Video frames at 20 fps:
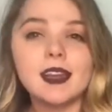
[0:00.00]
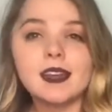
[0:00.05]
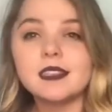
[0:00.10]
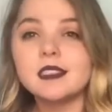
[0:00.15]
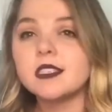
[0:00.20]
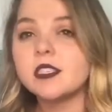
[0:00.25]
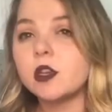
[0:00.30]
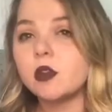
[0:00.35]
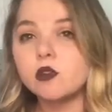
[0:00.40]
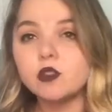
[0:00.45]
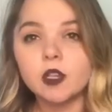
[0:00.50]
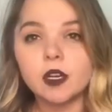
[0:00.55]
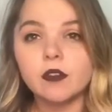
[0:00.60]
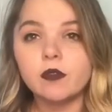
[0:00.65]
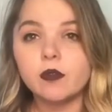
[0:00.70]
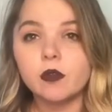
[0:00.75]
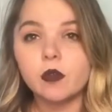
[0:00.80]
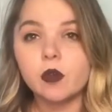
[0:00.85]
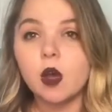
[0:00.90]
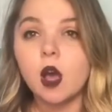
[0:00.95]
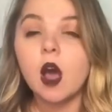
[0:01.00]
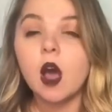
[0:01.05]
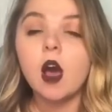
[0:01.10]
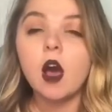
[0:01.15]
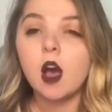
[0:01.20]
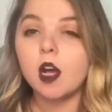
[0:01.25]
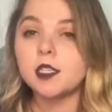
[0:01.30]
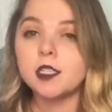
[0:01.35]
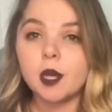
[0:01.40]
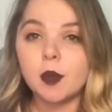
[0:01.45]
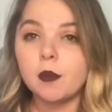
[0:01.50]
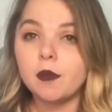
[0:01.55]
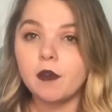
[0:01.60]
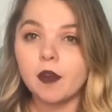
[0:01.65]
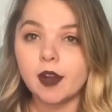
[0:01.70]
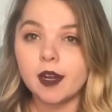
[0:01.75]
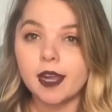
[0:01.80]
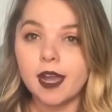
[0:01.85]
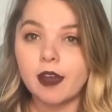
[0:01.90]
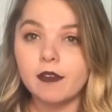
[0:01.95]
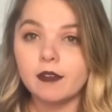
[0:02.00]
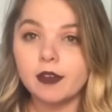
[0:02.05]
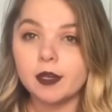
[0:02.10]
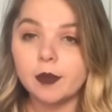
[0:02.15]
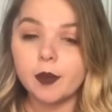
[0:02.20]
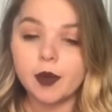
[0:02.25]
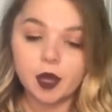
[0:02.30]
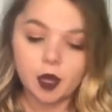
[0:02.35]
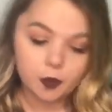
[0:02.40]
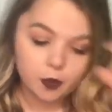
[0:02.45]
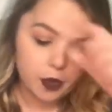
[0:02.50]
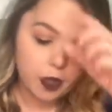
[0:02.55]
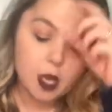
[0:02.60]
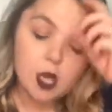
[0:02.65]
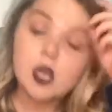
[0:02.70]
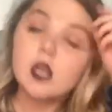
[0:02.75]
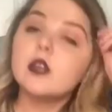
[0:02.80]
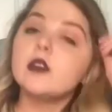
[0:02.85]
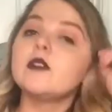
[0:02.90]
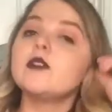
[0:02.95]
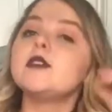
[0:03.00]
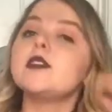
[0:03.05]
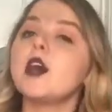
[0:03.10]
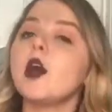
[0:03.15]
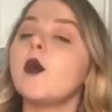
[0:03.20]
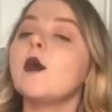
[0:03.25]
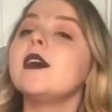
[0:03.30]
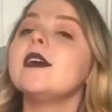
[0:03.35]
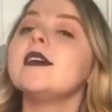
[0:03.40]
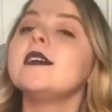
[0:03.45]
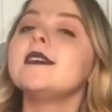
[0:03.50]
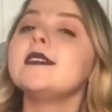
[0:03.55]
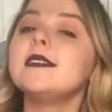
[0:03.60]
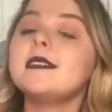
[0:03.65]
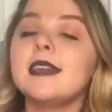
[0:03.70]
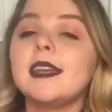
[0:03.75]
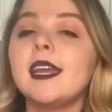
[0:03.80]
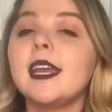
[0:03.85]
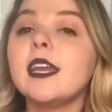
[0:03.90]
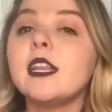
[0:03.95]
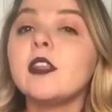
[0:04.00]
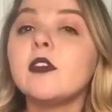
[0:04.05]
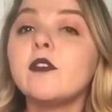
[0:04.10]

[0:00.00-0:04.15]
That's so dreadful, on top of already having to pump. So stick it in